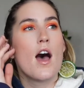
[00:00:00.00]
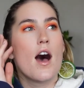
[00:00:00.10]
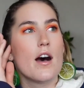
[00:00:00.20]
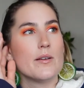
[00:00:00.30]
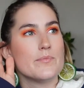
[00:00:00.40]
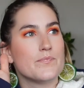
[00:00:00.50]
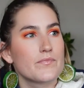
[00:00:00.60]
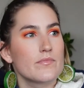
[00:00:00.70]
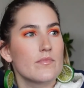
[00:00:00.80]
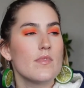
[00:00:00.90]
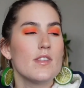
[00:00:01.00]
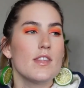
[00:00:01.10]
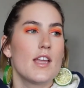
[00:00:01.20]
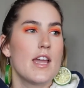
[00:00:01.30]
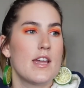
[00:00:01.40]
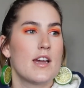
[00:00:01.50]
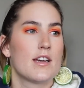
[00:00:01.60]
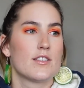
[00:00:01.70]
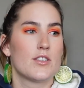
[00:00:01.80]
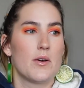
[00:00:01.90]
Um,
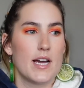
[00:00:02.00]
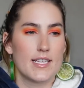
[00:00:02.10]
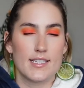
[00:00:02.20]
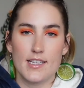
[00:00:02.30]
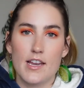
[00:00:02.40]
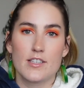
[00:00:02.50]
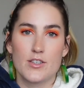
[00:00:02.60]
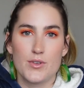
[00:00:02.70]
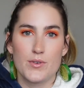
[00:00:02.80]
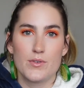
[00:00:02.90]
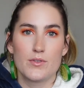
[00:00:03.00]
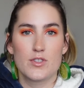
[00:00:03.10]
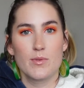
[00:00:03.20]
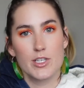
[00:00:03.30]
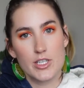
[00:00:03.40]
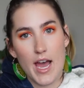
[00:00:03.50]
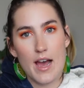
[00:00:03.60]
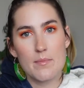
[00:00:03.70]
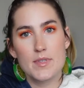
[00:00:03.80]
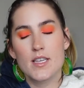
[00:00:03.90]
And so I decided to switch
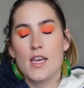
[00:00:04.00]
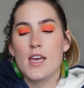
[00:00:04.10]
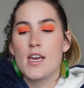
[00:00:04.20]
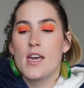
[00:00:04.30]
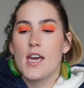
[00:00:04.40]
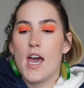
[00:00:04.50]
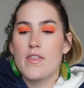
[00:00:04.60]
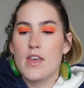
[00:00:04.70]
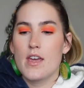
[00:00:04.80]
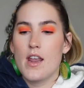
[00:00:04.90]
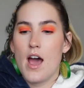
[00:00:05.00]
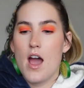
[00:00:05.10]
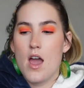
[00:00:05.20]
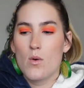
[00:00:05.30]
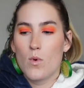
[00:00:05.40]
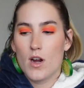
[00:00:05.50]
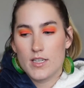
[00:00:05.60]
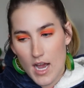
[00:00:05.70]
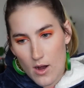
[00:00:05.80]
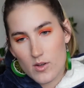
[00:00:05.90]
labs, and then I
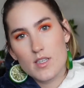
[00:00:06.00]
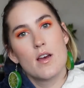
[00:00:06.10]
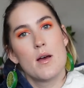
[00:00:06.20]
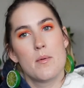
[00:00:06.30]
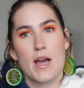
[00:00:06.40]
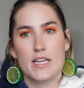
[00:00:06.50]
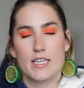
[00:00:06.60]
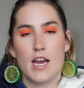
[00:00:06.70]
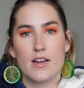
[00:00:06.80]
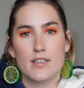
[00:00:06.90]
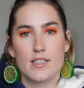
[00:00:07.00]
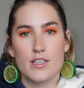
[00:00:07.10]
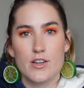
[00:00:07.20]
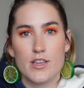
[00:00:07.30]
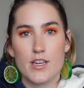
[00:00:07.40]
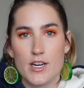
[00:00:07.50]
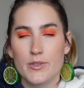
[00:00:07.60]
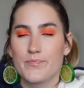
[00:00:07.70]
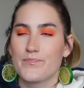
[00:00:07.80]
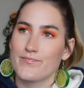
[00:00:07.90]
worked out my entire senior
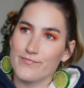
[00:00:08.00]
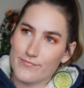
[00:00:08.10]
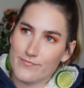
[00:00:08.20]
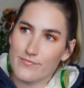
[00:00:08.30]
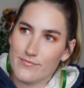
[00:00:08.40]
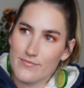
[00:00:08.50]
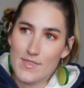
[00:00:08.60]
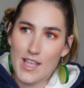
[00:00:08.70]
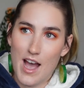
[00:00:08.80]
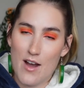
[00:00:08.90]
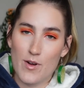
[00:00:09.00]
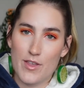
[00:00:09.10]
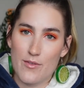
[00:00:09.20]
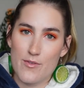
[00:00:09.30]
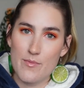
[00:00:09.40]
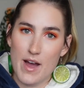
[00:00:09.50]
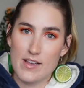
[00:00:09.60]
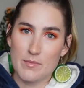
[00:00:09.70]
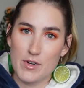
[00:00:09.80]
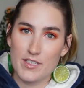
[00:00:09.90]
year. Halfway through my
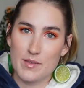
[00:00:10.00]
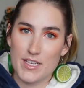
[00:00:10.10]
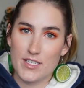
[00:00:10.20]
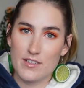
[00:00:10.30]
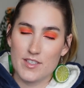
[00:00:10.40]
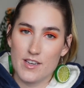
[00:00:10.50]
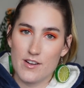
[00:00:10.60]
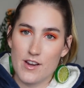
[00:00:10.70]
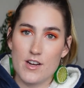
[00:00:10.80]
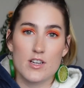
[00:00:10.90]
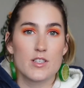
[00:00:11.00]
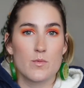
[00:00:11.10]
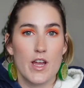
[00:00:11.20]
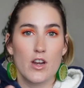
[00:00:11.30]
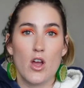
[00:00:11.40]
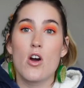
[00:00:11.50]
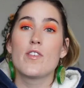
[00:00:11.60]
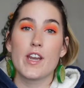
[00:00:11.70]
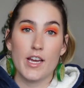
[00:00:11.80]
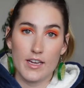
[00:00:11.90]
spring semester of senior year is when
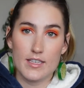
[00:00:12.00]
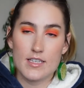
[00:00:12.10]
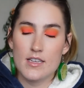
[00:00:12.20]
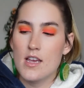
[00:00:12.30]
COVID hit.